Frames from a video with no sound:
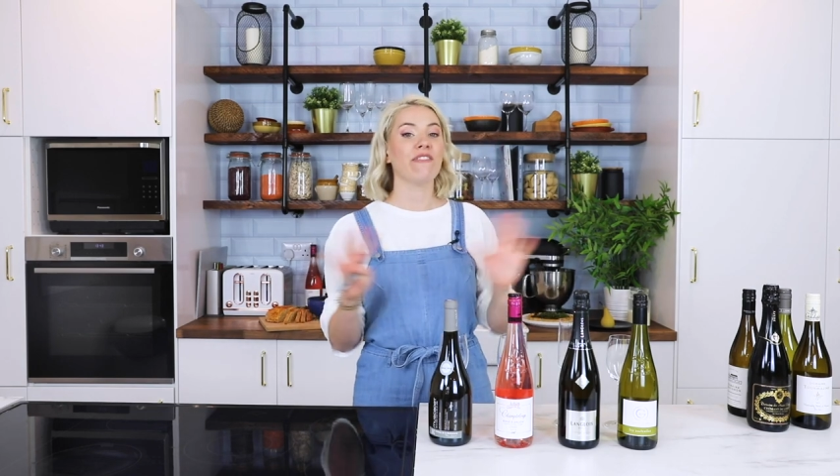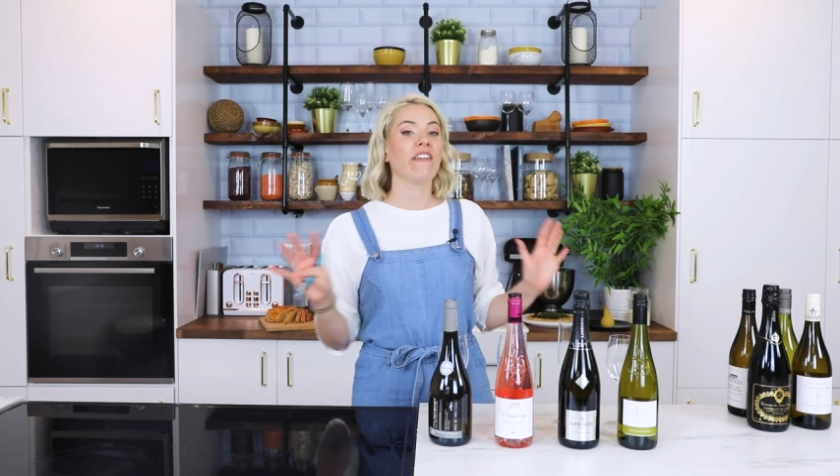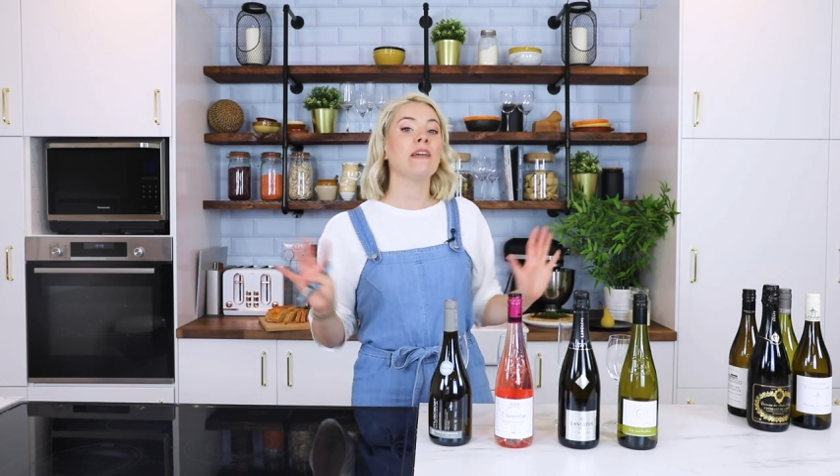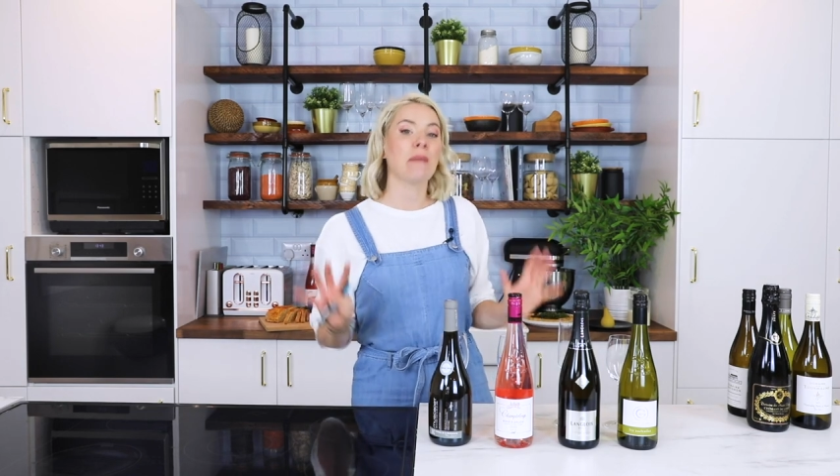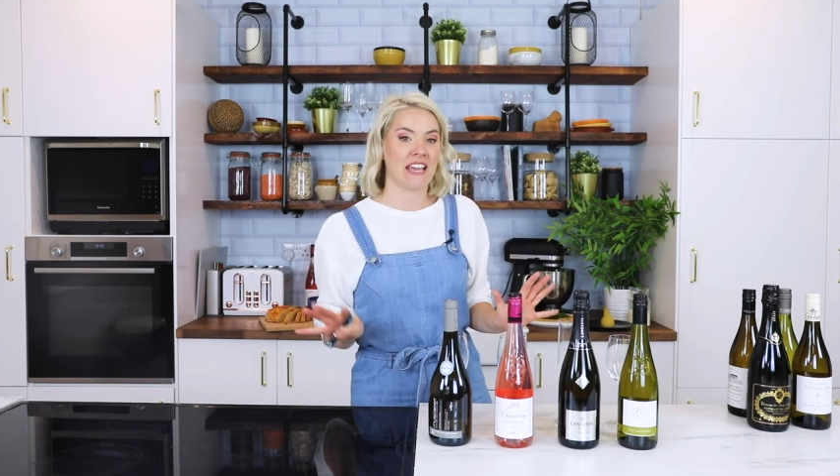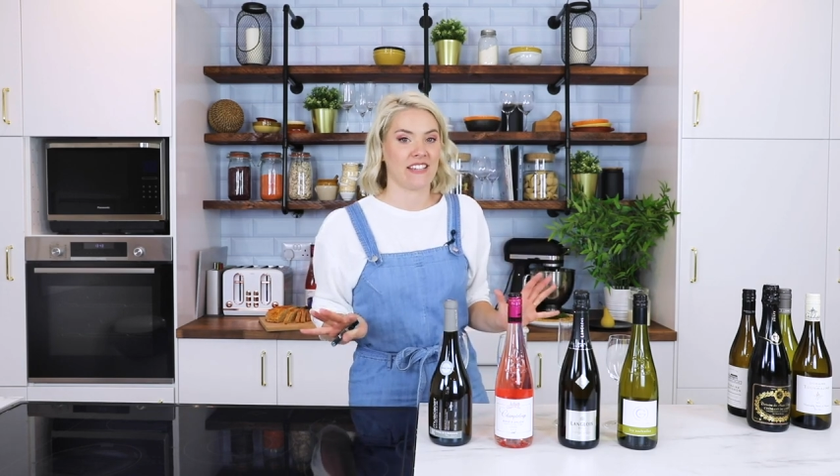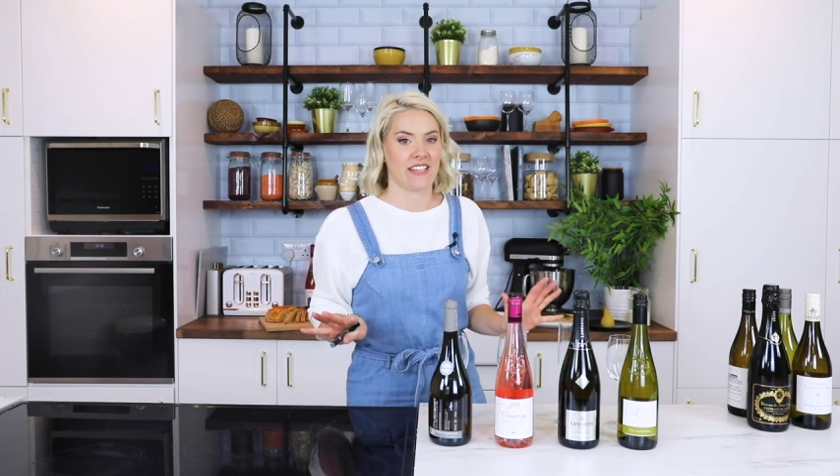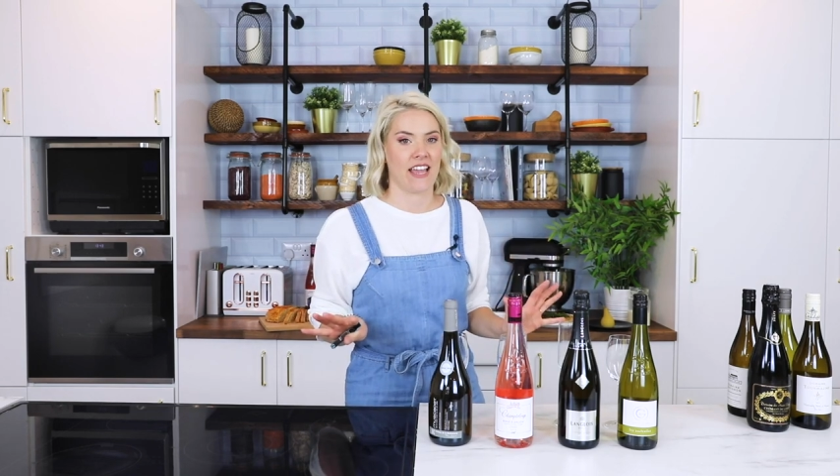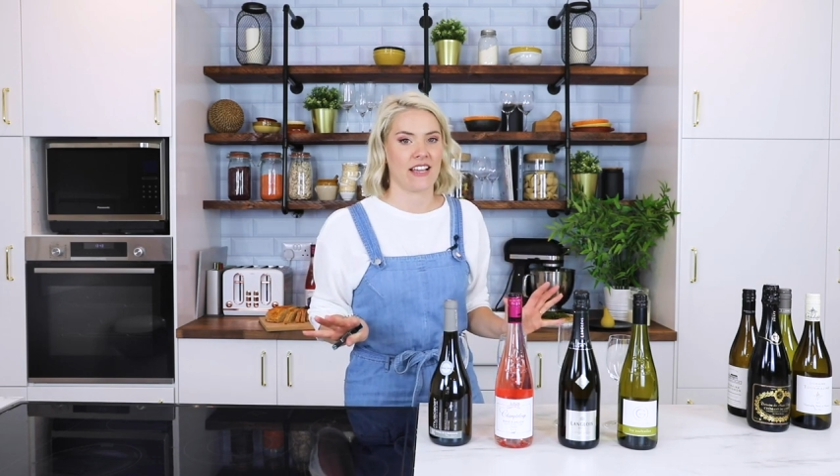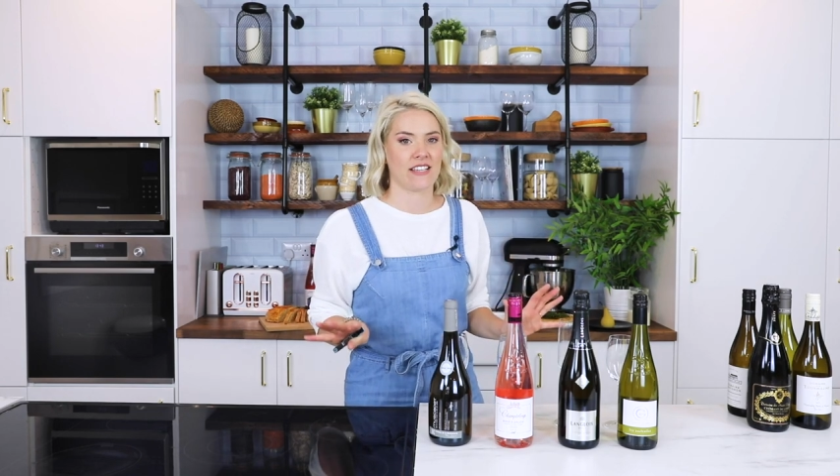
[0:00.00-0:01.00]
very
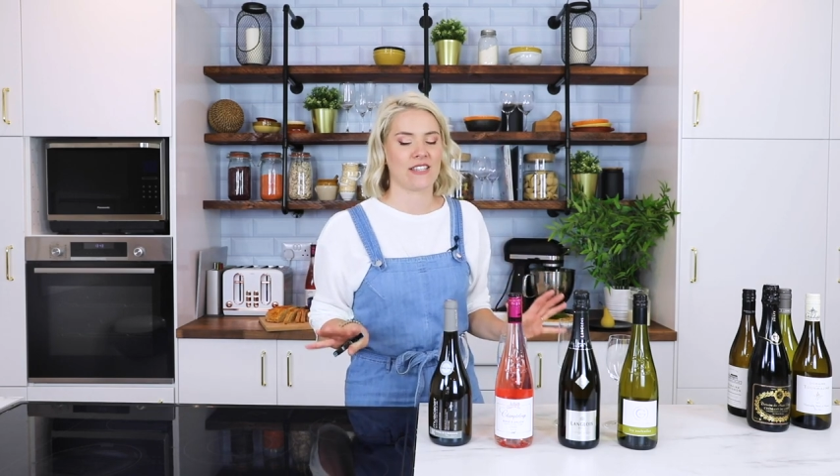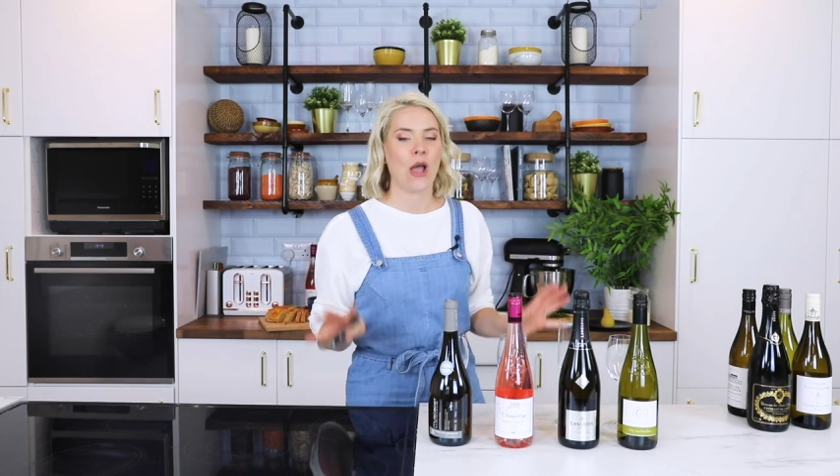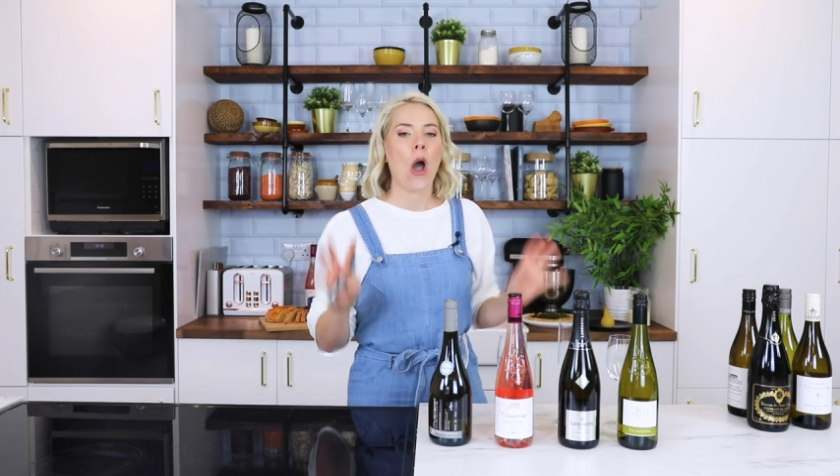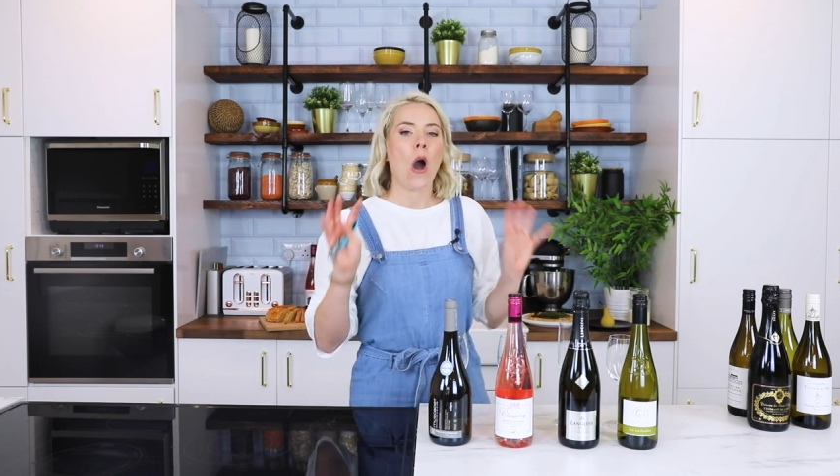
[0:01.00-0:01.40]
basics